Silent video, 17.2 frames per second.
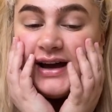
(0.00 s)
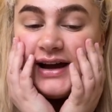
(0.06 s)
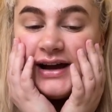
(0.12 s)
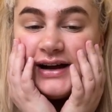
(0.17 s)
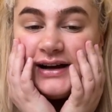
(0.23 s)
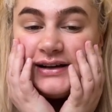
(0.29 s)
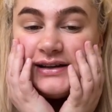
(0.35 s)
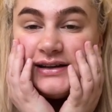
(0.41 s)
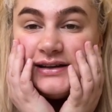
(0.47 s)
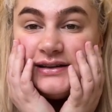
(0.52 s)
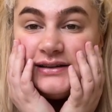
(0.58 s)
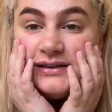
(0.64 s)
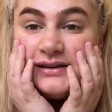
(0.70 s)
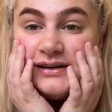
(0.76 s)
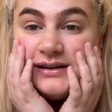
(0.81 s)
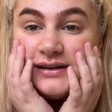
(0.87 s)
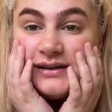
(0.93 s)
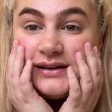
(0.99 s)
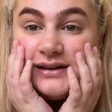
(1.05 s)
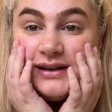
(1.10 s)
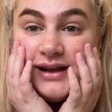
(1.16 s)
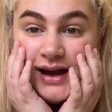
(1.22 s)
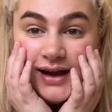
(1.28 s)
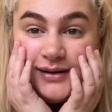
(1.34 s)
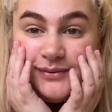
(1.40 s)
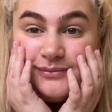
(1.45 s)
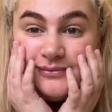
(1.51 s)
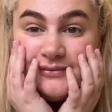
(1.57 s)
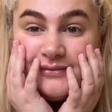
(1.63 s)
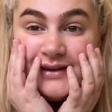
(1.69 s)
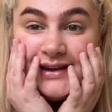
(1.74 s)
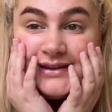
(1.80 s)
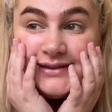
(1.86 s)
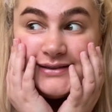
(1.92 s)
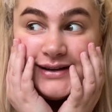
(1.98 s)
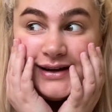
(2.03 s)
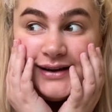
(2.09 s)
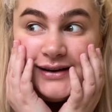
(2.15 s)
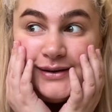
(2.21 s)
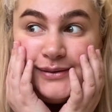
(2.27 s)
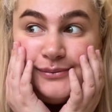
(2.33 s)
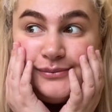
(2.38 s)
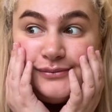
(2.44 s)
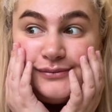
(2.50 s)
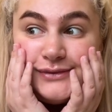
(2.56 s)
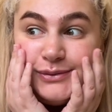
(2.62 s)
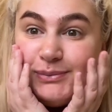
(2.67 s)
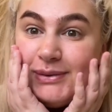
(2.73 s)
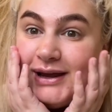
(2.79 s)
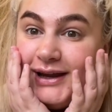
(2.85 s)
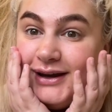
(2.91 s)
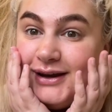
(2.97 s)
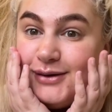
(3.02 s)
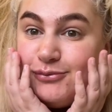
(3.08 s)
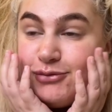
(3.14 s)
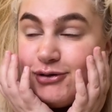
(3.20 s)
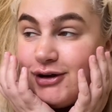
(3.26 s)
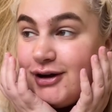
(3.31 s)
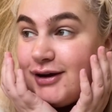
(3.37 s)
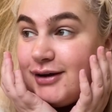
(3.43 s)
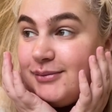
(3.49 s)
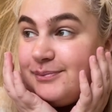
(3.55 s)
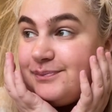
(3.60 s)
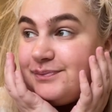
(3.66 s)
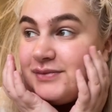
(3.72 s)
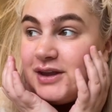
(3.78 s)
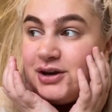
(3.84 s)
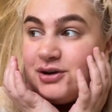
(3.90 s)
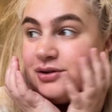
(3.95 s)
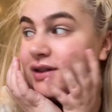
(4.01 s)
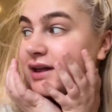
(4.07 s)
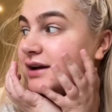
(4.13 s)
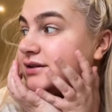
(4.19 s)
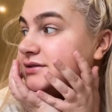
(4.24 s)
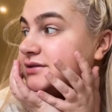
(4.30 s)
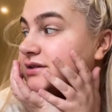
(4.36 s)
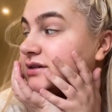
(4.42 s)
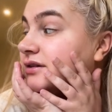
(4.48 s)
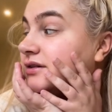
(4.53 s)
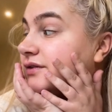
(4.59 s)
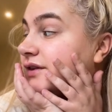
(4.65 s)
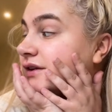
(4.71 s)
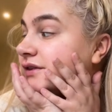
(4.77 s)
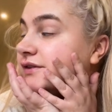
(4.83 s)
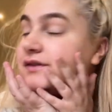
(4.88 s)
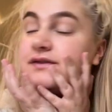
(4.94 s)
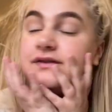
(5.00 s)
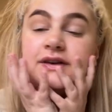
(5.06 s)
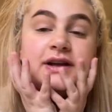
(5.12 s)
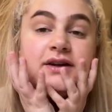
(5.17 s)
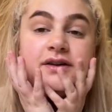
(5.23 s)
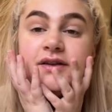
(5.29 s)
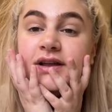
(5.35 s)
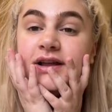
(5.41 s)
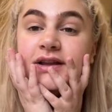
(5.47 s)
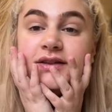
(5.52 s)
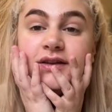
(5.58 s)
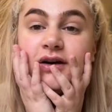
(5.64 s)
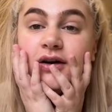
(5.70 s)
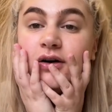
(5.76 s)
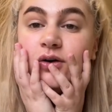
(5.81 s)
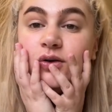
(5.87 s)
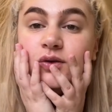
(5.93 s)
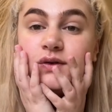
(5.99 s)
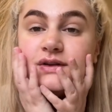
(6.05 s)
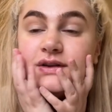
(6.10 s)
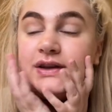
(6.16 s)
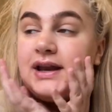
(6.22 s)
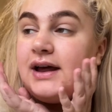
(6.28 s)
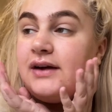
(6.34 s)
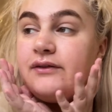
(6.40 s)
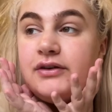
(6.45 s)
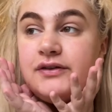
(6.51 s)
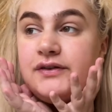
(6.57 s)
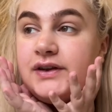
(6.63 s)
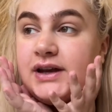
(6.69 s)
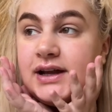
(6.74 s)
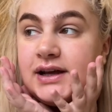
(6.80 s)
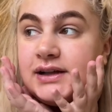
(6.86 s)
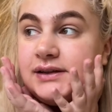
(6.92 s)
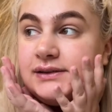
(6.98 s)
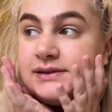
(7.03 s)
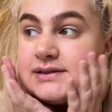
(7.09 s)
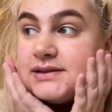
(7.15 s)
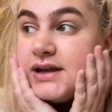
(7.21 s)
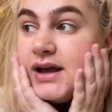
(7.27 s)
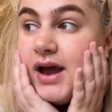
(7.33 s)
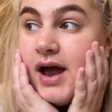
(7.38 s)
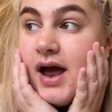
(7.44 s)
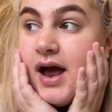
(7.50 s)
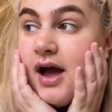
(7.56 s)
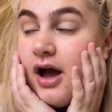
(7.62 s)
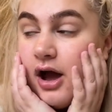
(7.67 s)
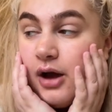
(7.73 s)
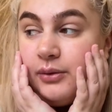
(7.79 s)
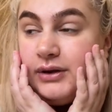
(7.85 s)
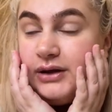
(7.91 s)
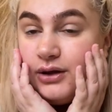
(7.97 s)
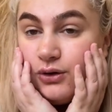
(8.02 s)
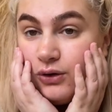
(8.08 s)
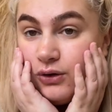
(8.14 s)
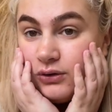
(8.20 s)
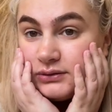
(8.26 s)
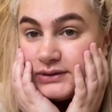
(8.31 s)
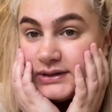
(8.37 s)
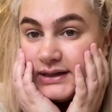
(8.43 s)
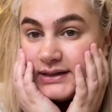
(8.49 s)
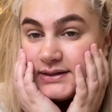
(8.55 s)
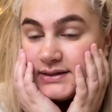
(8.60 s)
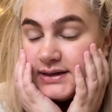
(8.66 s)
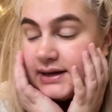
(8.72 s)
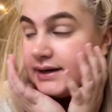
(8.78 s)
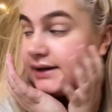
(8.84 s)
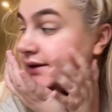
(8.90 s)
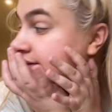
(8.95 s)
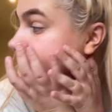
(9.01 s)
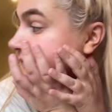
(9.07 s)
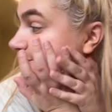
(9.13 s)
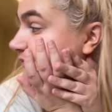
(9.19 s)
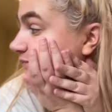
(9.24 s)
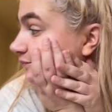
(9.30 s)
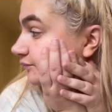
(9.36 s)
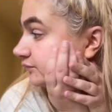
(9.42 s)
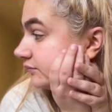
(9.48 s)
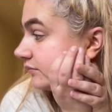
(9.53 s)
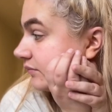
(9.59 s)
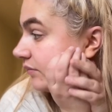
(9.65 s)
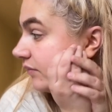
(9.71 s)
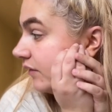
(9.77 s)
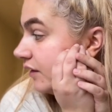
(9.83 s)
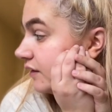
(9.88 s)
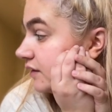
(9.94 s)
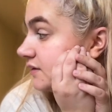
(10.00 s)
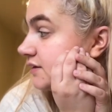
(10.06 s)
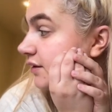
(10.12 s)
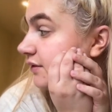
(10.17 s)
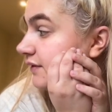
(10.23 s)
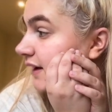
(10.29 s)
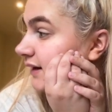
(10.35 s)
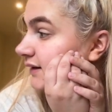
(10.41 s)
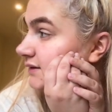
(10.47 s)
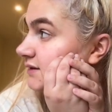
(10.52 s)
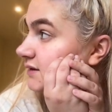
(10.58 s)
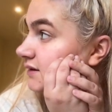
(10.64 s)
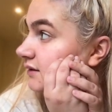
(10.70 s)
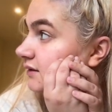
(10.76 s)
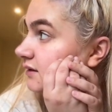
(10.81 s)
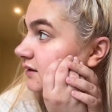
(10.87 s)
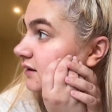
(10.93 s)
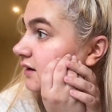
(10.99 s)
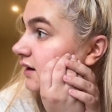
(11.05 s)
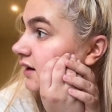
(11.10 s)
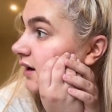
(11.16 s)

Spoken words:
And yeah, it is time to paint and prime and all that good stuff and fill in the holes and everything else. Owen corked last night, so that's done.